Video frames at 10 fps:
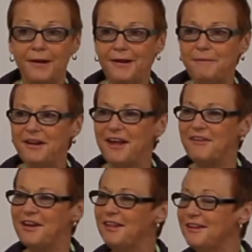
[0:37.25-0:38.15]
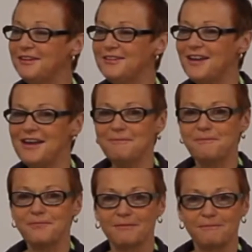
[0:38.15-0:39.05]
Anybody have anything to say?
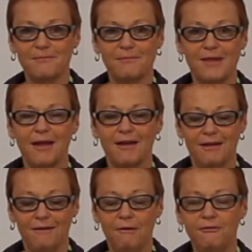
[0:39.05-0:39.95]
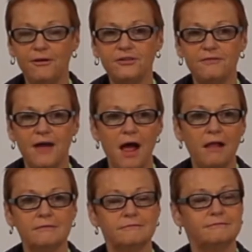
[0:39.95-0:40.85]
Well, first of
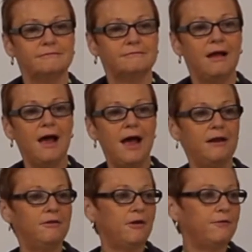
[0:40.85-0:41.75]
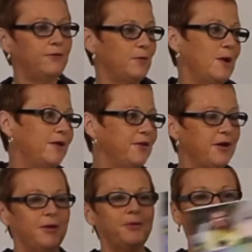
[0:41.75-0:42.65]
all, I don't know if you all
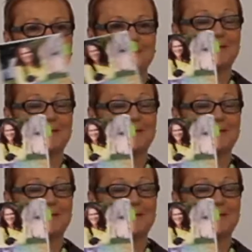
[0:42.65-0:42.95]
know,